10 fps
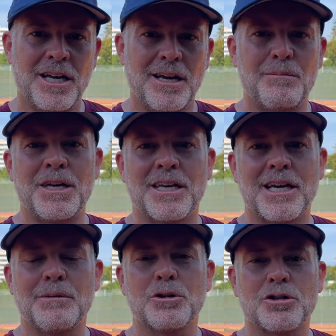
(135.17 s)
and being
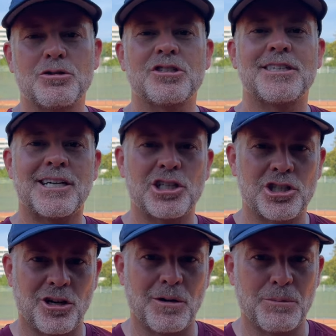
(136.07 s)
able to stay
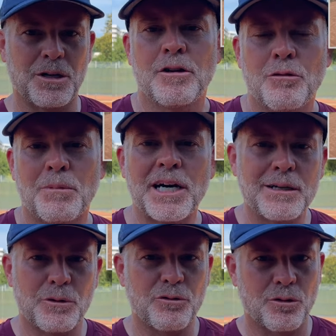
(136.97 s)
sharp. My
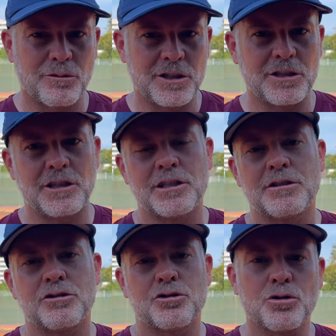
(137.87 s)
number four reason
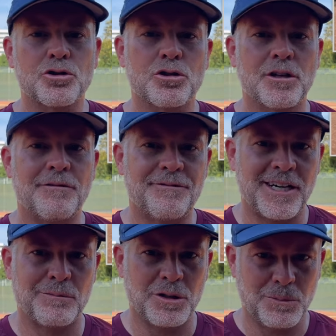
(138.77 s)
is social and
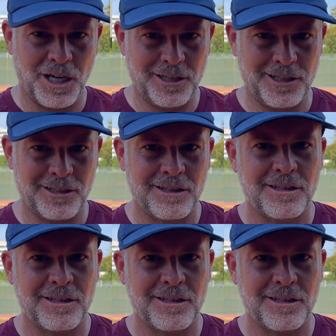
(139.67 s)
family bonding.